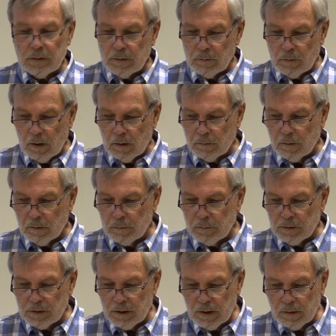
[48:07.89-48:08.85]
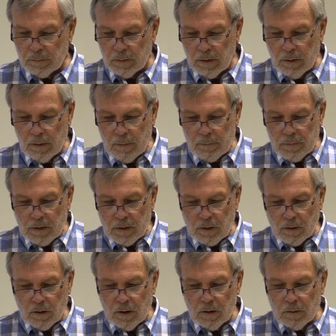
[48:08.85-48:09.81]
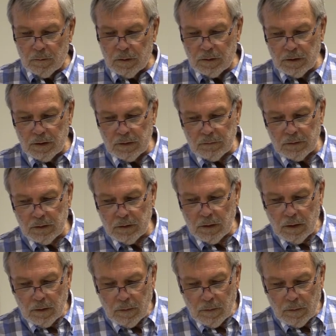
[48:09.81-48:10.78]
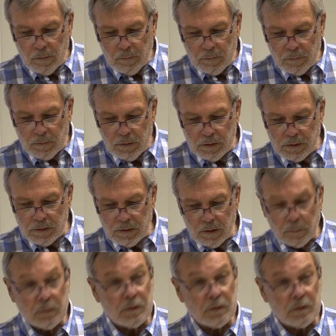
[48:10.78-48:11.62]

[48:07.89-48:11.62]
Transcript: at the Railroad Museum, along with even this is the